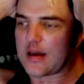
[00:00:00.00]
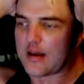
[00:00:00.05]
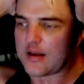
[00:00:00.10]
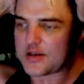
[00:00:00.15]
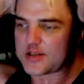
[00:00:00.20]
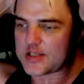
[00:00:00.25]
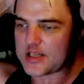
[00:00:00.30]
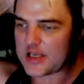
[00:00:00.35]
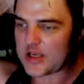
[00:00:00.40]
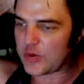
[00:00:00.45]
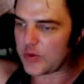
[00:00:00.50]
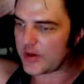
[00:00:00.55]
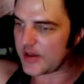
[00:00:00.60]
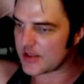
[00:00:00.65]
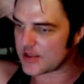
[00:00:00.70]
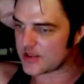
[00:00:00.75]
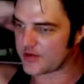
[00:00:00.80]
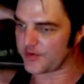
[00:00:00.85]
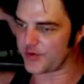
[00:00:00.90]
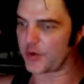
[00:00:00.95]

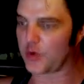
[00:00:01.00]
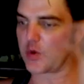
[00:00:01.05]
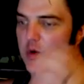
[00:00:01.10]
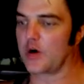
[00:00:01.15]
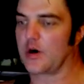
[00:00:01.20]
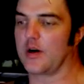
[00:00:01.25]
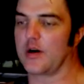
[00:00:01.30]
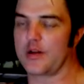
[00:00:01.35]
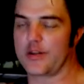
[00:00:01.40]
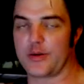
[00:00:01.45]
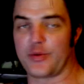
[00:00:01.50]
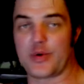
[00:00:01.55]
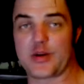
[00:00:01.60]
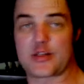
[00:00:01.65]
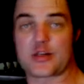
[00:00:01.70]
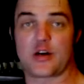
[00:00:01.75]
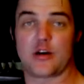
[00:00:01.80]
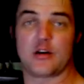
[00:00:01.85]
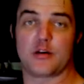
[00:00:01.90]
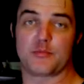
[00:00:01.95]
sequence for the
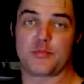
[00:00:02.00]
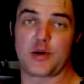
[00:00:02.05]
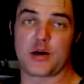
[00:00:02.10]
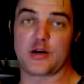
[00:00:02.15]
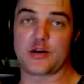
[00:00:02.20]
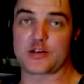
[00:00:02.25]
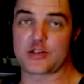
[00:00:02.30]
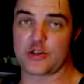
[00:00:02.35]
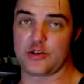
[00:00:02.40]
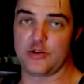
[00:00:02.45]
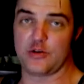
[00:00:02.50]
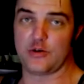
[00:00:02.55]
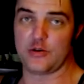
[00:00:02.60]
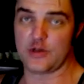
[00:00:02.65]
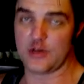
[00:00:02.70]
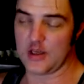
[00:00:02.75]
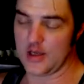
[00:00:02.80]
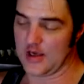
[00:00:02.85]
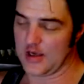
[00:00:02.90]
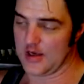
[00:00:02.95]
Return Part 2,
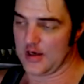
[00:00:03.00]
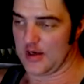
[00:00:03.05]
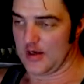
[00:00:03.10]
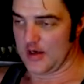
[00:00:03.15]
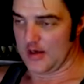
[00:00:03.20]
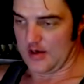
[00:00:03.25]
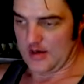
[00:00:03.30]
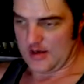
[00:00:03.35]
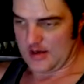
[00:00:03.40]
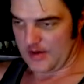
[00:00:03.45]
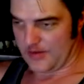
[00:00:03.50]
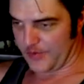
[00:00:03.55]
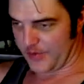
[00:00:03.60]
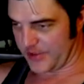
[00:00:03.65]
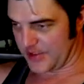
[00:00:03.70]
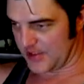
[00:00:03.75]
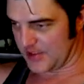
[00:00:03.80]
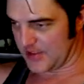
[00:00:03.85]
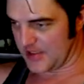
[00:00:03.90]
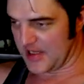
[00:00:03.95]

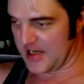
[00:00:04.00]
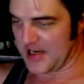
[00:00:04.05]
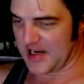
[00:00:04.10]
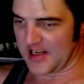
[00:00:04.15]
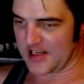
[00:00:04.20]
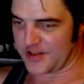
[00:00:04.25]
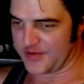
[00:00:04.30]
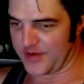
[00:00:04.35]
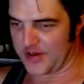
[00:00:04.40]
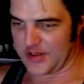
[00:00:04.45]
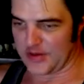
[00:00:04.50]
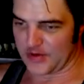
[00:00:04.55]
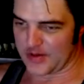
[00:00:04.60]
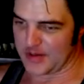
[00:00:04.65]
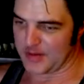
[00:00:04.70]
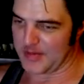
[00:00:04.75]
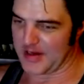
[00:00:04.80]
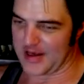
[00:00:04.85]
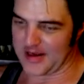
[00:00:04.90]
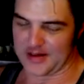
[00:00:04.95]
which is the next video
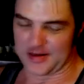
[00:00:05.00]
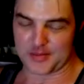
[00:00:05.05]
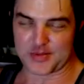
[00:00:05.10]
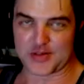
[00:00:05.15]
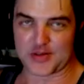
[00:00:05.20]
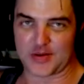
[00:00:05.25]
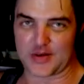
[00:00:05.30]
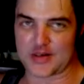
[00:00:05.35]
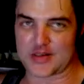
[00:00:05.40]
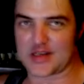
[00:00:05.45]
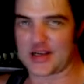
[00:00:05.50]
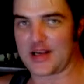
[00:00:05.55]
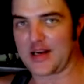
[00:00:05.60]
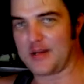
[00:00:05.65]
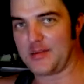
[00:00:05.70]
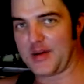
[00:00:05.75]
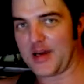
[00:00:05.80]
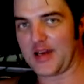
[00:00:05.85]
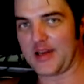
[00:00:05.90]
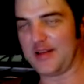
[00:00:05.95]
coming out. I'm so excited
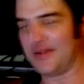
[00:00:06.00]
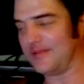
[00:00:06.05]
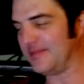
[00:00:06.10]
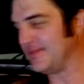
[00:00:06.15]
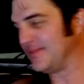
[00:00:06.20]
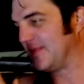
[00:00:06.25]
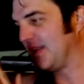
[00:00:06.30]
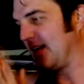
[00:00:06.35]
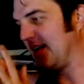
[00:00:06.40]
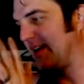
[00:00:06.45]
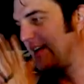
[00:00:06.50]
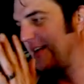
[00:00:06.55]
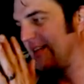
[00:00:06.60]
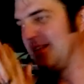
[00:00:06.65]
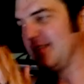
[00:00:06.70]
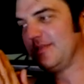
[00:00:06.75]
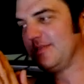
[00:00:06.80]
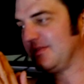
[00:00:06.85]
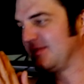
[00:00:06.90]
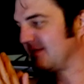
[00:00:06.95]
about it.
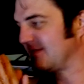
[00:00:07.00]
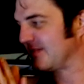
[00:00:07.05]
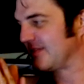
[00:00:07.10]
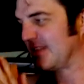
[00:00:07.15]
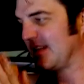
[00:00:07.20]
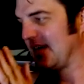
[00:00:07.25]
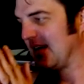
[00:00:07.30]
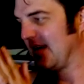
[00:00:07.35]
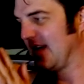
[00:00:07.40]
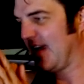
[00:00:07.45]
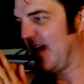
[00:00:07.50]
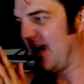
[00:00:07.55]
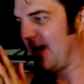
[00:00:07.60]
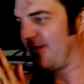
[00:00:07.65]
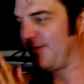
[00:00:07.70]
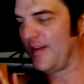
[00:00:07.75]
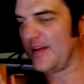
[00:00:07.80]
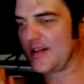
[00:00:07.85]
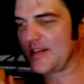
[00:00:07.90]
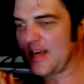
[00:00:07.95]
Had
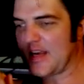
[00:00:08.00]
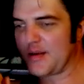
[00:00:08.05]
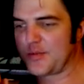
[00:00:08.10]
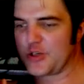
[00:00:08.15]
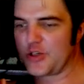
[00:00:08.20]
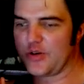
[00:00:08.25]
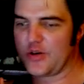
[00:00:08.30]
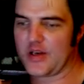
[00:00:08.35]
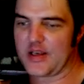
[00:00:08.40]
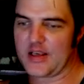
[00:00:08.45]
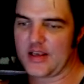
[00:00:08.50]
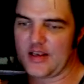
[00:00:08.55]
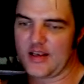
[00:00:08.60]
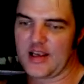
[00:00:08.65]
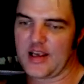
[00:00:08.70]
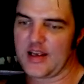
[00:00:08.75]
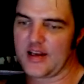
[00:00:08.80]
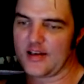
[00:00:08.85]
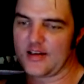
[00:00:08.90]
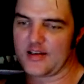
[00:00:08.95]
a fun time shooting it,
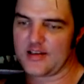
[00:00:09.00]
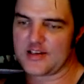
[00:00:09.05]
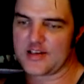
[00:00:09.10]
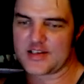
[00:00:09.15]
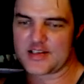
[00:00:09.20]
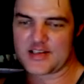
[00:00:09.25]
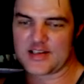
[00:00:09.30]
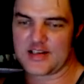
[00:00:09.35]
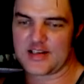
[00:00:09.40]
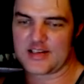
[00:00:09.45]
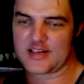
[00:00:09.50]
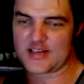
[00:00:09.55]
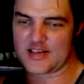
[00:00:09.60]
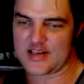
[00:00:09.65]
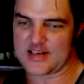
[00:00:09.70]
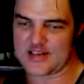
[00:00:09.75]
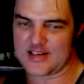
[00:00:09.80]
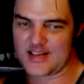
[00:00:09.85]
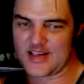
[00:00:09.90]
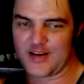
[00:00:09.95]
and just it's
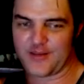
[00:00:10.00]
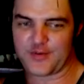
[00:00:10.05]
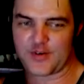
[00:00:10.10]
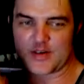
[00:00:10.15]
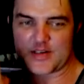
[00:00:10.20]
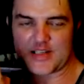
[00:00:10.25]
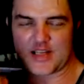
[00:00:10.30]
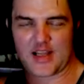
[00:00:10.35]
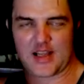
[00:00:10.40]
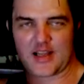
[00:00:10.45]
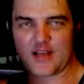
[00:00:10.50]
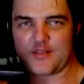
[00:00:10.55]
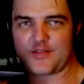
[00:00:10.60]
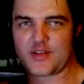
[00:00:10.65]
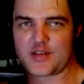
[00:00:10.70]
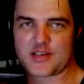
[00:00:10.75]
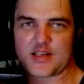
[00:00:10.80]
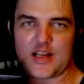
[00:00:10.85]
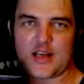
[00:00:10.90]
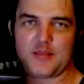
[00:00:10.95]
a different take of
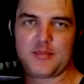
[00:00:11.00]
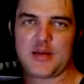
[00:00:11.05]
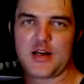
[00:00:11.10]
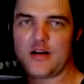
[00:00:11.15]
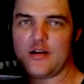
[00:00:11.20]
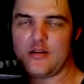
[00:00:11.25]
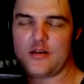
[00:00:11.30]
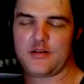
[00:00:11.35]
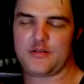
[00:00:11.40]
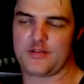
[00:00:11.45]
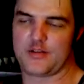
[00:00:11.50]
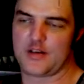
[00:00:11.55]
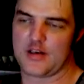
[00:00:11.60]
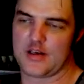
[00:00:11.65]
the same narrative